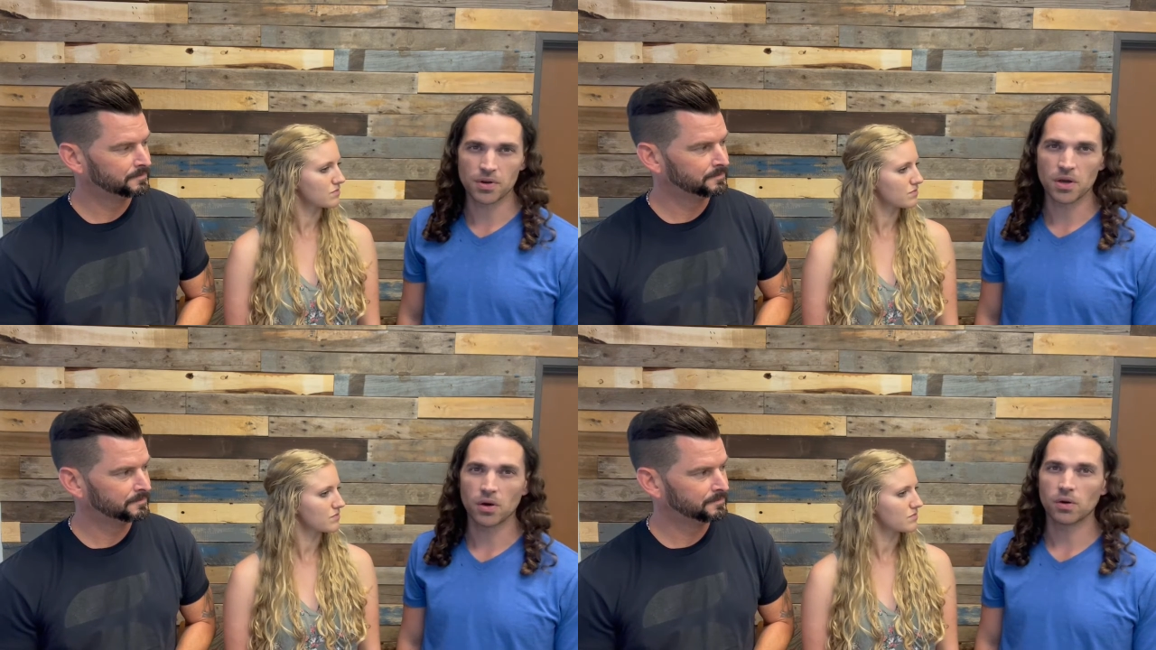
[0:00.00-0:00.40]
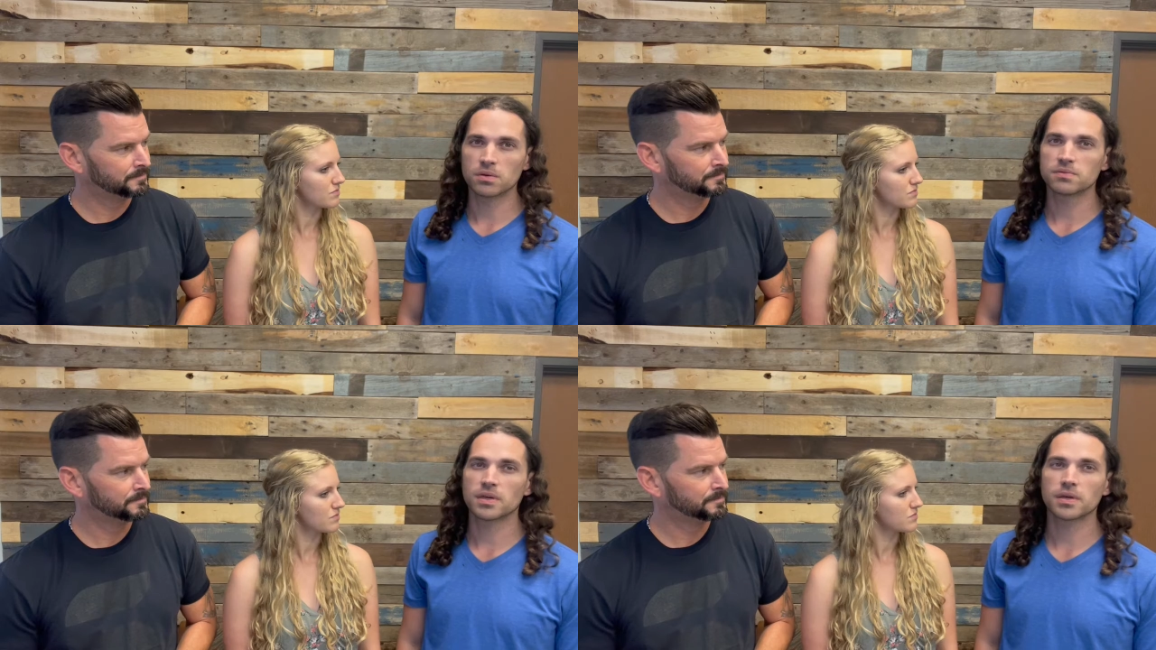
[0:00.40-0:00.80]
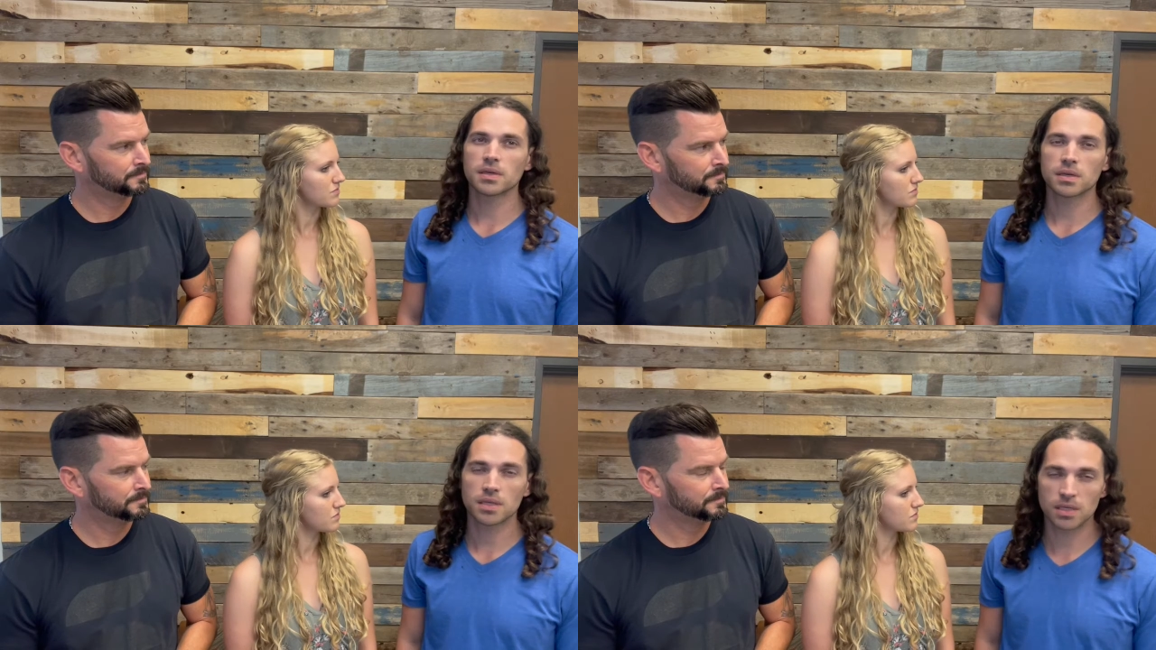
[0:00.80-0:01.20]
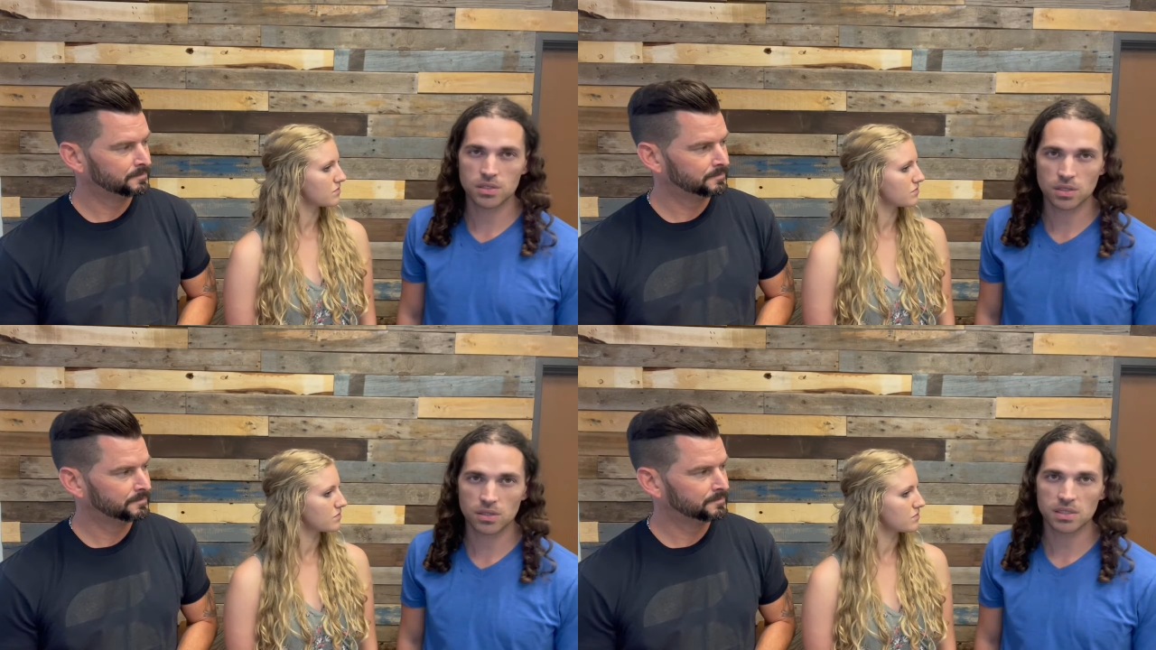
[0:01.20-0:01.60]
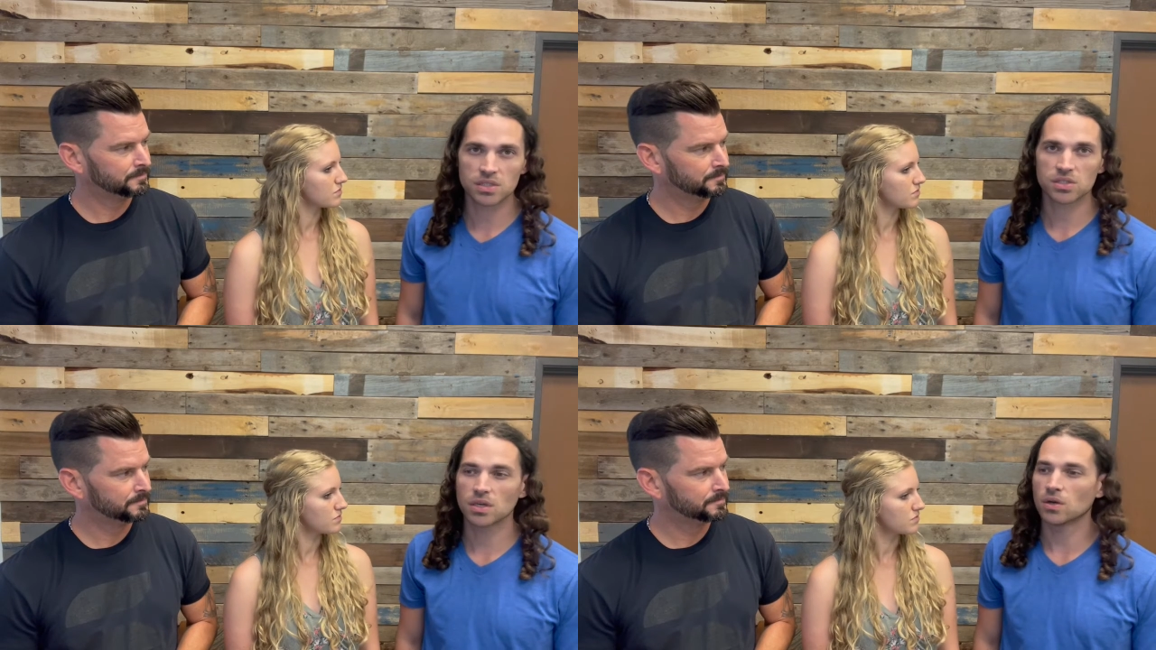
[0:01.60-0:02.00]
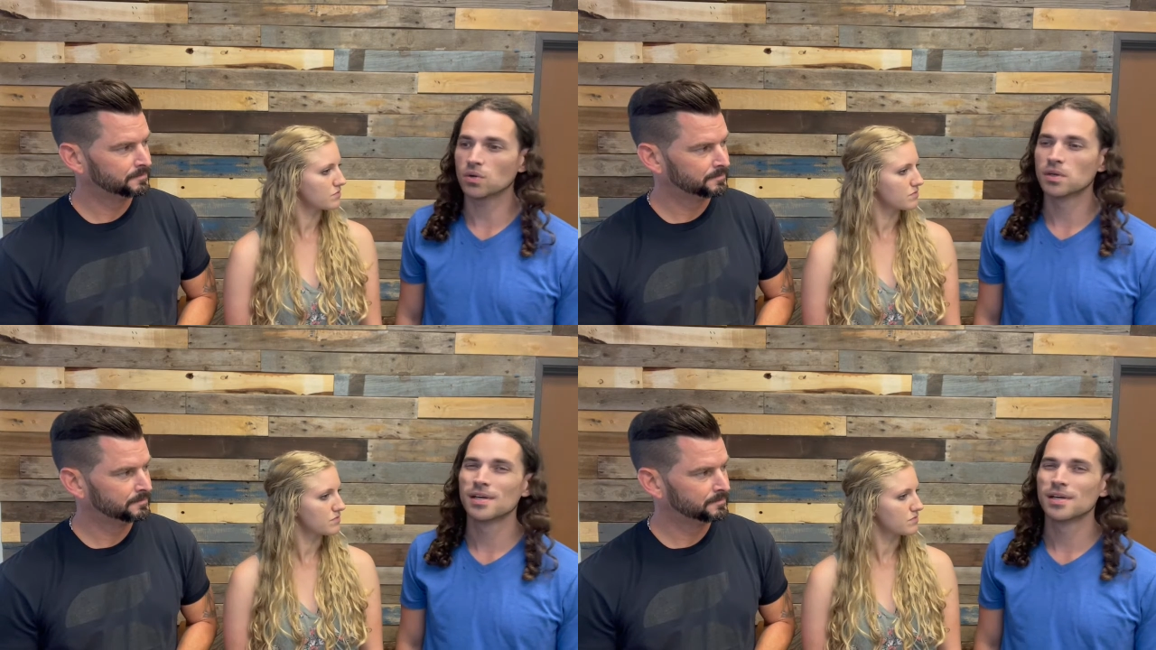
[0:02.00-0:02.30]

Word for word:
Speaker 1: known very intentionally so